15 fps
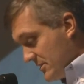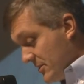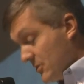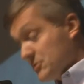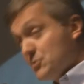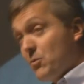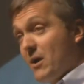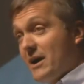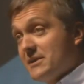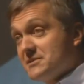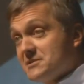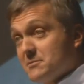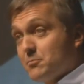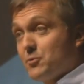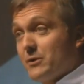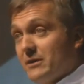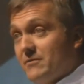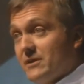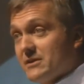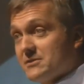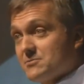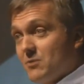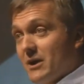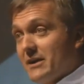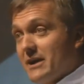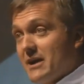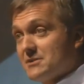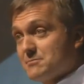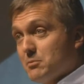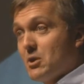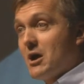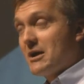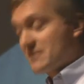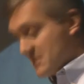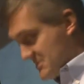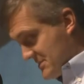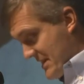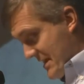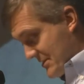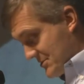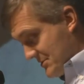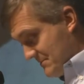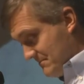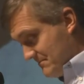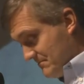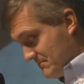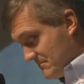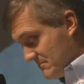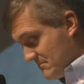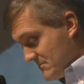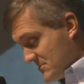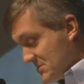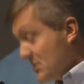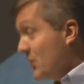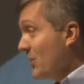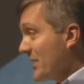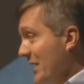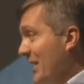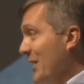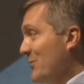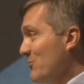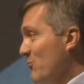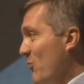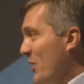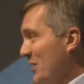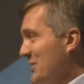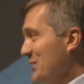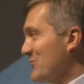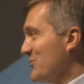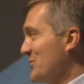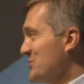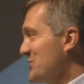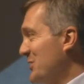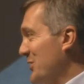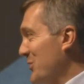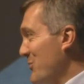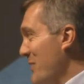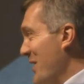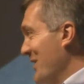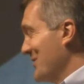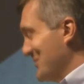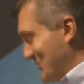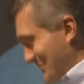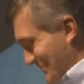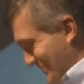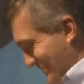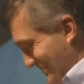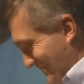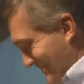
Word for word: You know, twice the previous White House blocked this action. So again, what a difference a year makes.